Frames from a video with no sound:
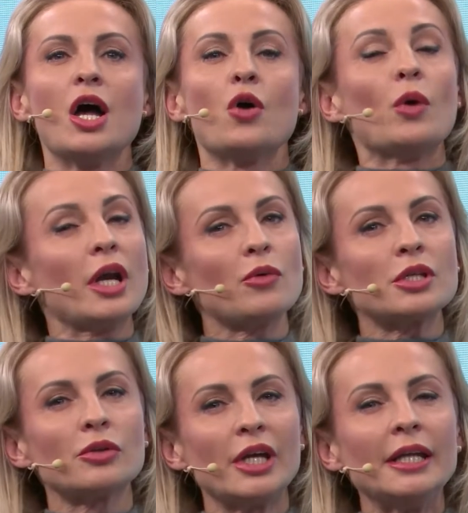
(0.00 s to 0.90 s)
When I was
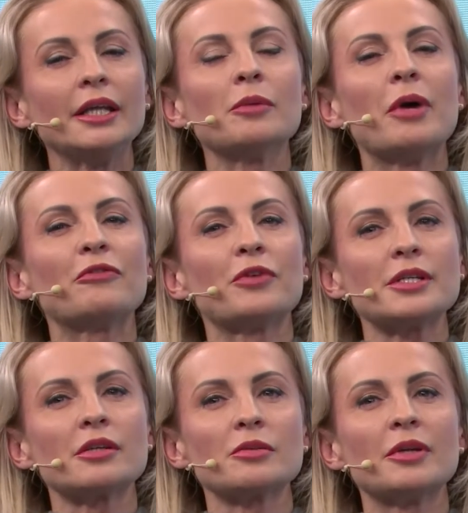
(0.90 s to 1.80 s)
creating my
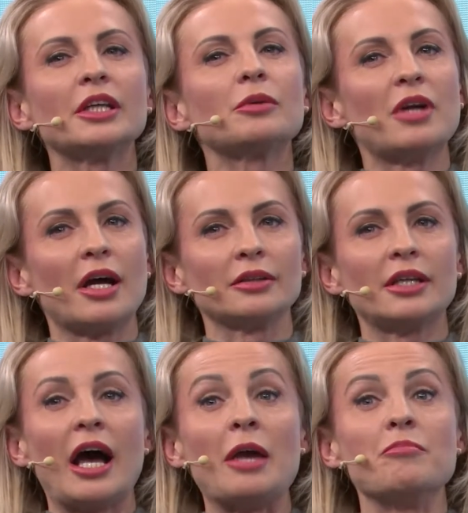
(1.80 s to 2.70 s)
first cosmetic brand,
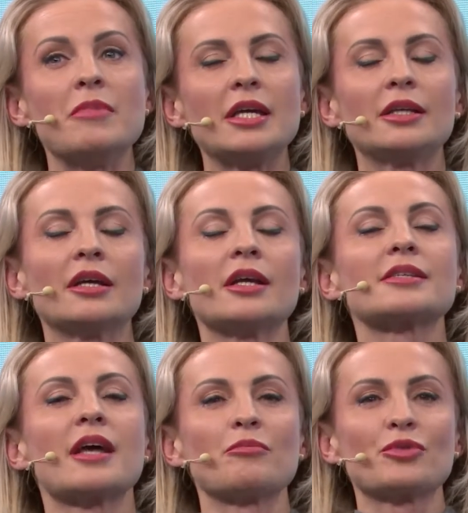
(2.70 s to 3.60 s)
I made an
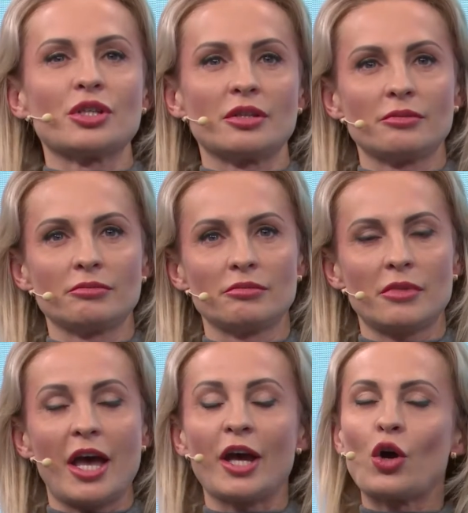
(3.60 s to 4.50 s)
assumption:
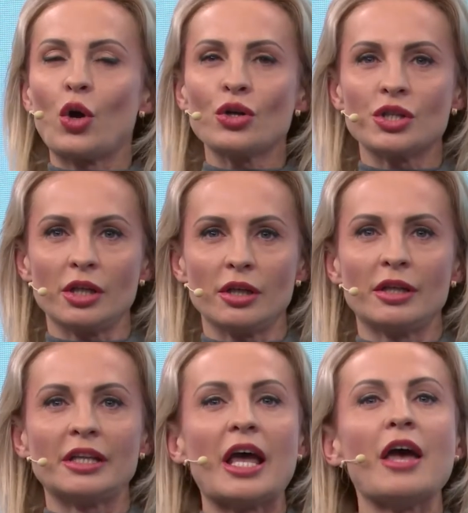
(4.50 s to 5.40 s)
ecology
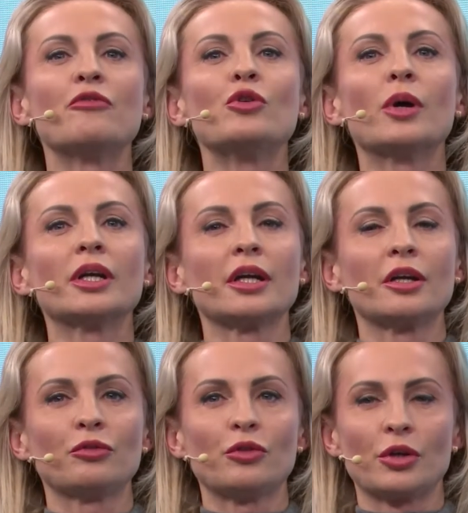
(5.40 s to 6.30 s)
that everyone can
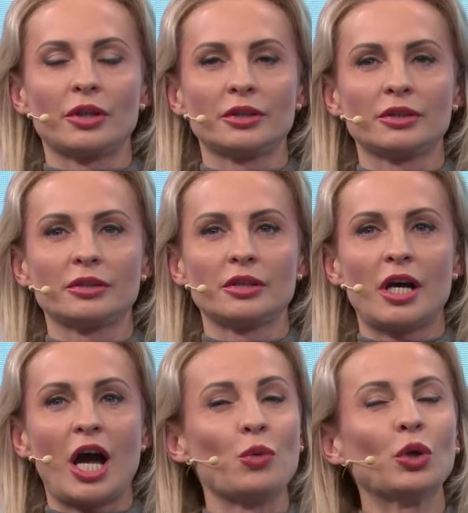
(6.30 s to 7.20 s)
afford.
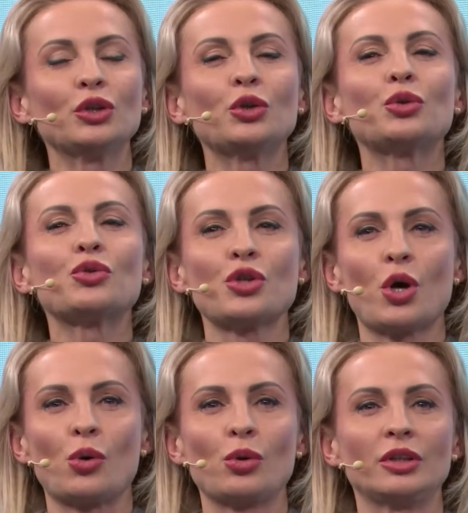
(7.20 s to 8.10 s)
I wanted to
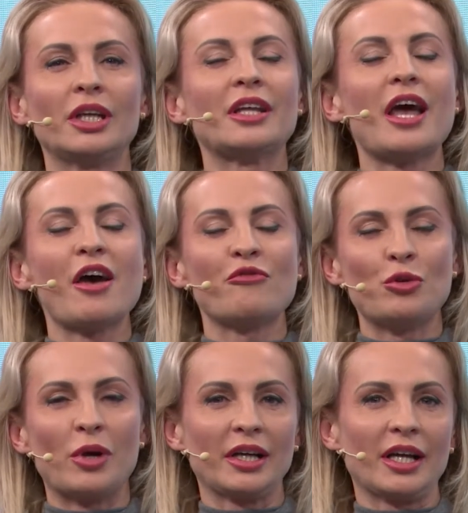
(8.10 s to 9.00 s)
show that
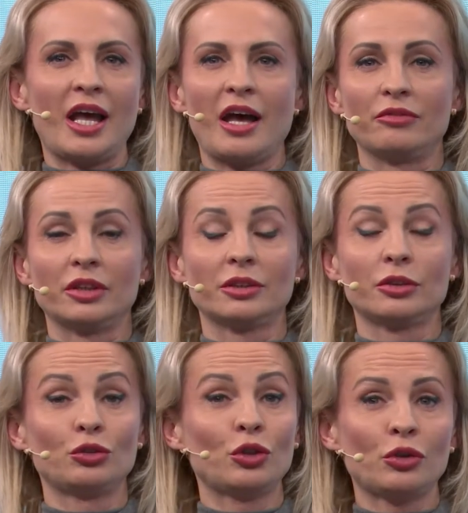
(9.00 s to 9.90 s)
everyone can have it,
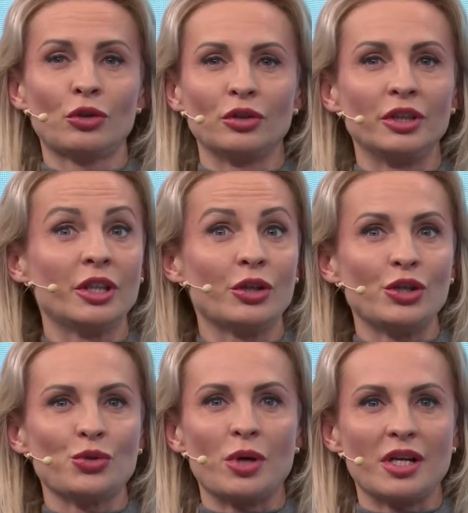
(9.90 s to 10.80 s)
not only the
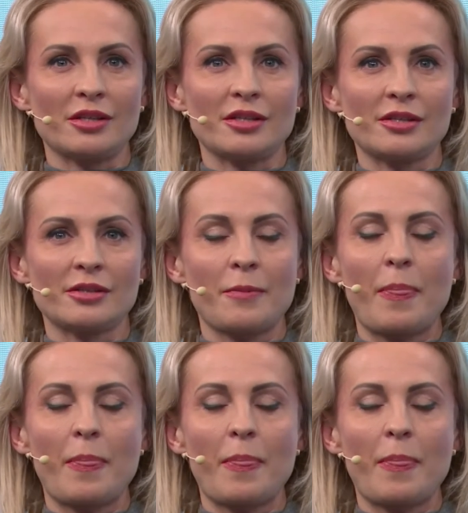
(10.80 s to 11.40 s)
rich ones.